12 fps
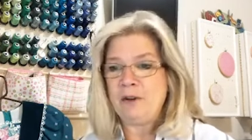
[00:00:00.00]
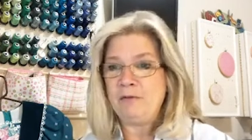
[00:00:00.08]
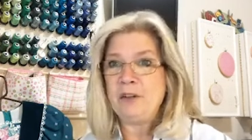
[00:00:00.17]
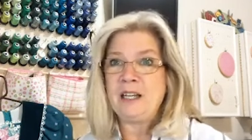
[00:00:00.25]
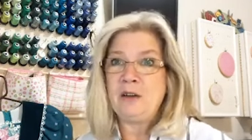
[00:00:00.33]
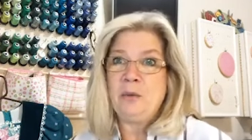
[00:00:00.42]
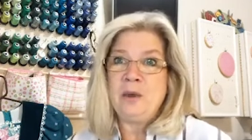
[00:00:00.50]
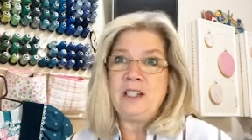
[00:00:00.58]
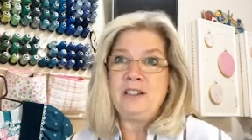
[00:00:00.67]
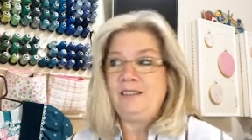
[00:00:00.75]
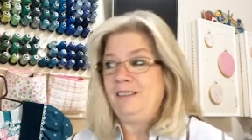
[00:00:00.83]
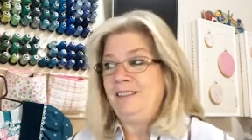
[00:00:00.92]
We forget
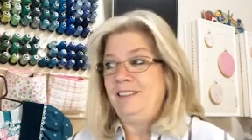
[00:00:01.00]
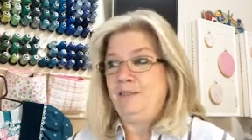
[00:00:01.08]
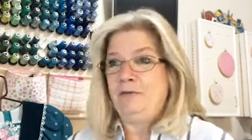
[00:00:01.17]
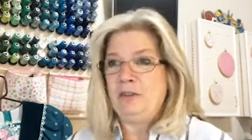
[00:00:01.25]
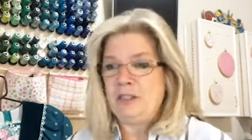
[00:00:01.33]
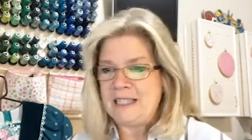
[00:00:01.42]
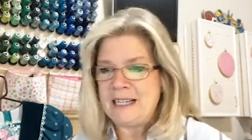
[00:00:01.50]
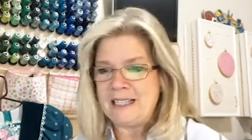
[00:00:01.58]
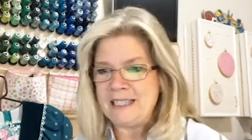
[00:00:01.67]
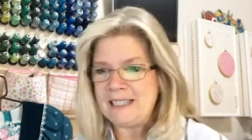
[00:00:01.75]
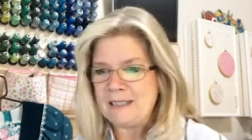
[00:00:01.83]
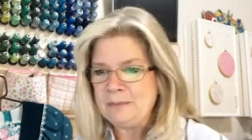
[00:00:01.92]
what the foot
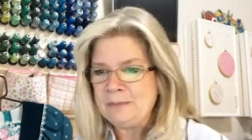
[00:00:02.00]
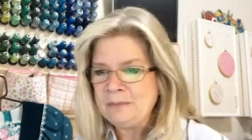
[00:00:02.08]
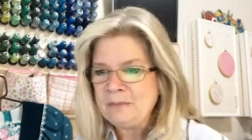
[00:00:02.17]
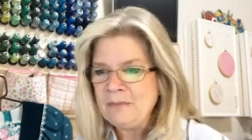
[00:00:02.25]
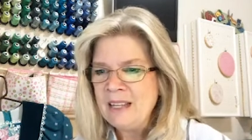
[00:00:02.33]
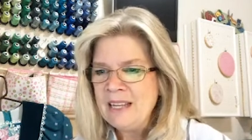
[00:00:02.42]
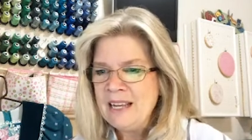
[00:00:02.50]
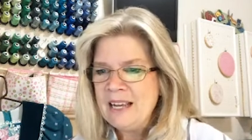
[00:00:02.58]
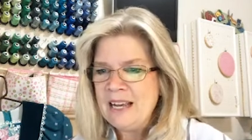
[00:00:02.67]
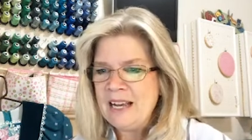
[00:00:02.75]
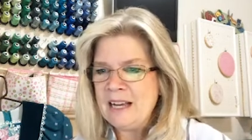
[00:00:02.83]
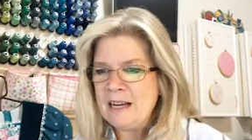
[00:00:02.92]
does.
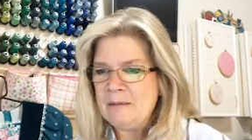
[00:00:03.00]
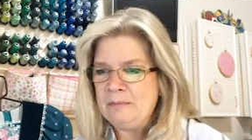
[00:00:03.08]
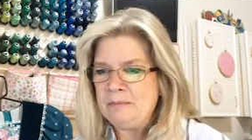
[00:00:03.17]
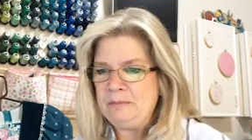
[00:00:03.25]
Um,